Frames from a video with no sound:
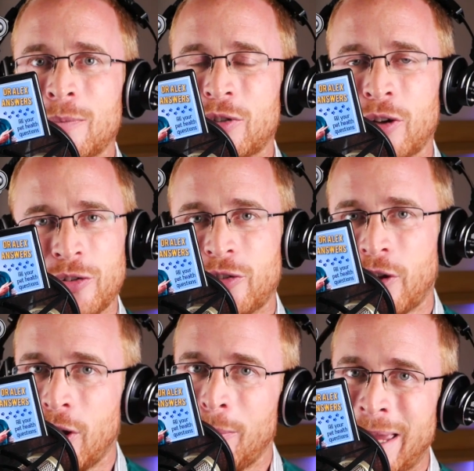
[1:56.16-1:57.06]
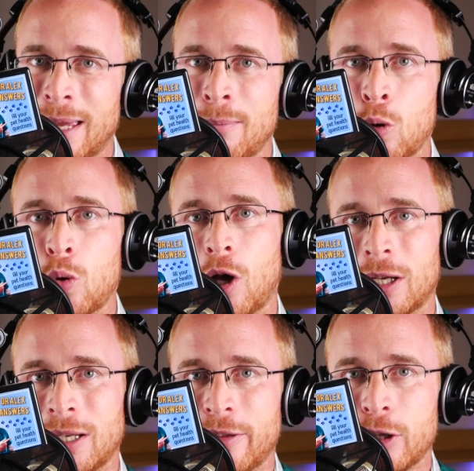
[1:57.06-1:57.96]
just to make it more
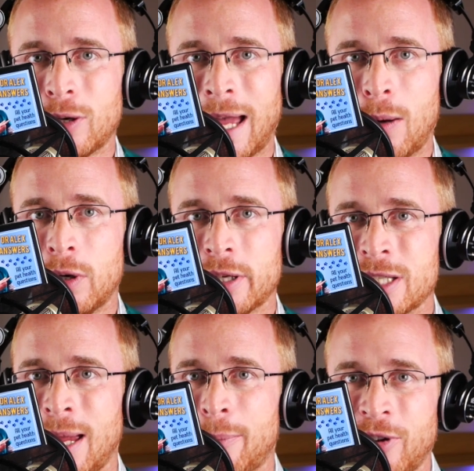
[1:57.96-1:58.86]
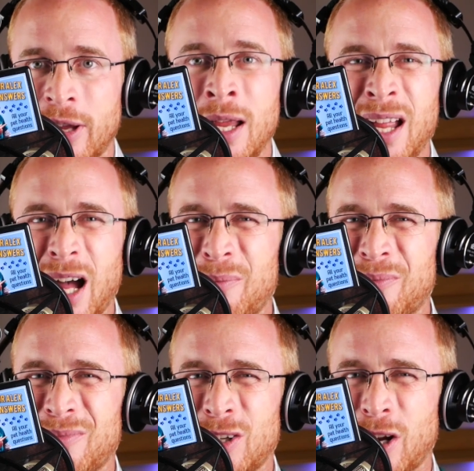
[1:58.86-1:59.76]
likely that your cat will accept it.
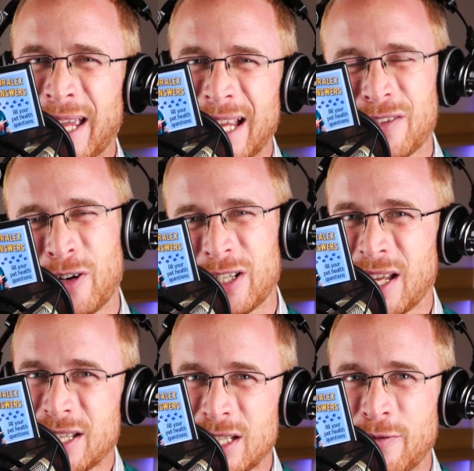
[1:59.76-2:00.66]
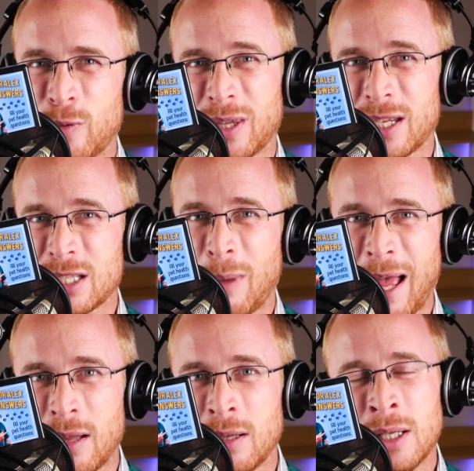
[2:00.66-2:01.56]
You know, cats are very sensitive with their
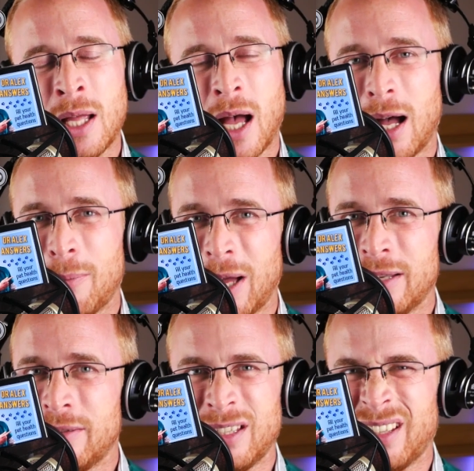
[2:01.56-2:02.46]
smell, and